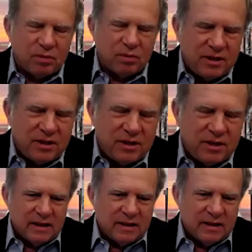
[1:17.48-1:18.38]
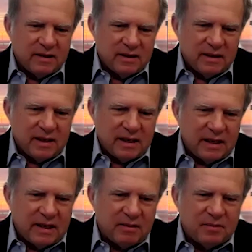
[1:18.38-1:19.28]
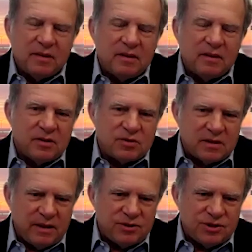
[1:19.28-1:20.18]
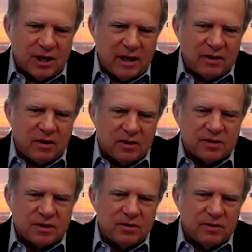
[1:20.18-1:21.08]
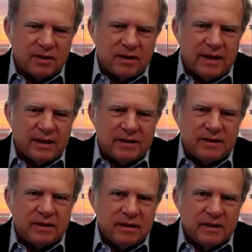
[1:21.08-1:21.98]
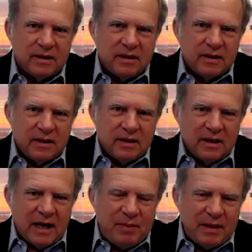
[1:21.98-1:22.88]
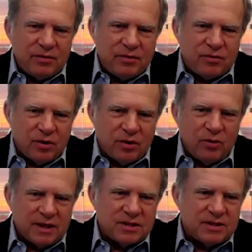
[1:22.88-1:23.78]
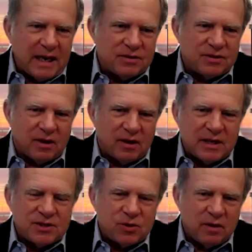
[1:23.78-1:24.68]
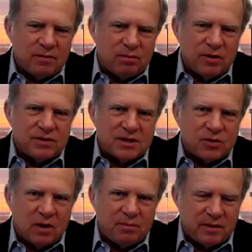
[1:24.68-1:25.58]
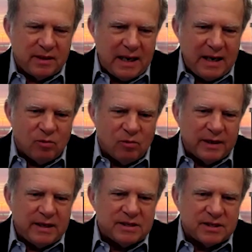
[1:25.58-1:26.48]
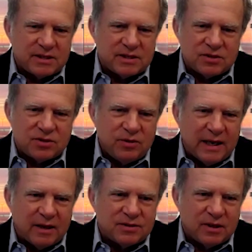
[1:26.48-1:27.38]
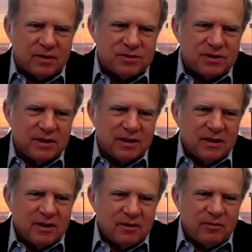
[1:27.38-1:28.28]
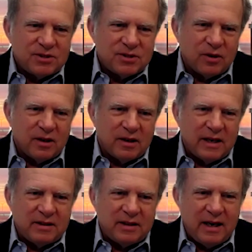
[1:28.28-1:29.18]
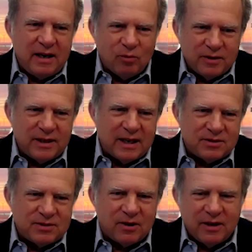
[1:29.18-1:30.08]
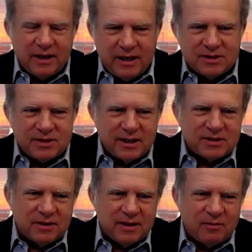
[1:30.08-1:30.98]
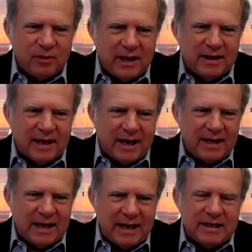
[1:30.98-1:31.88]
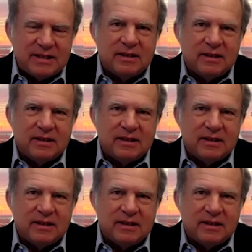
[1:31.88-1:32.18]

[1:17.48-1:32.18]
Thank you, Bruce. It's great to be on to meet John also. And I've been through 6 downturns. I sort of put the 81, 86 as 2 downturns. We sort of had the 81 downturn in 86, and then we had 98.